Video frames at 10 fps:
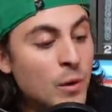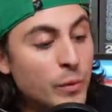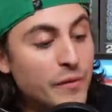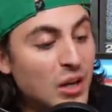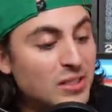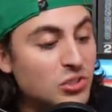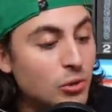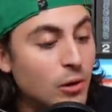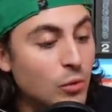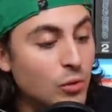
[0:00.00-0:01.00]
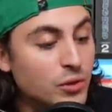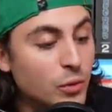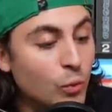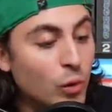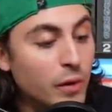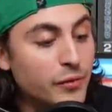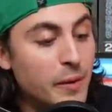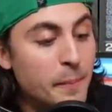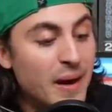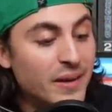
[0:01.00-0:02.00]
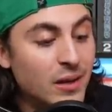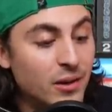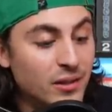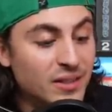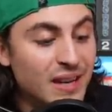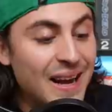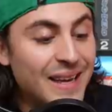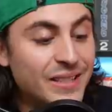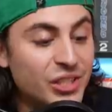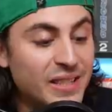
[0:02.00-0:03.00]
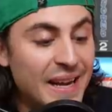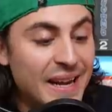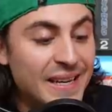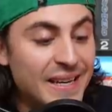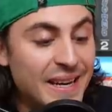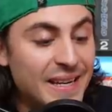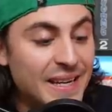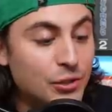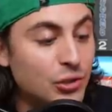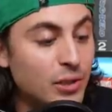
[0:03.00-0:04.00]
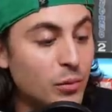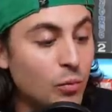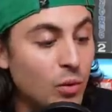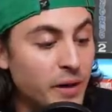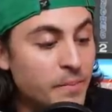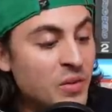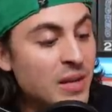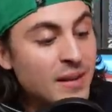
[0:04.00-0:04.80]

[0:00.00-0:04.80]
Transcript: We've got Star Wars, War of the Bounty Hunters, IG-88, issue number 1.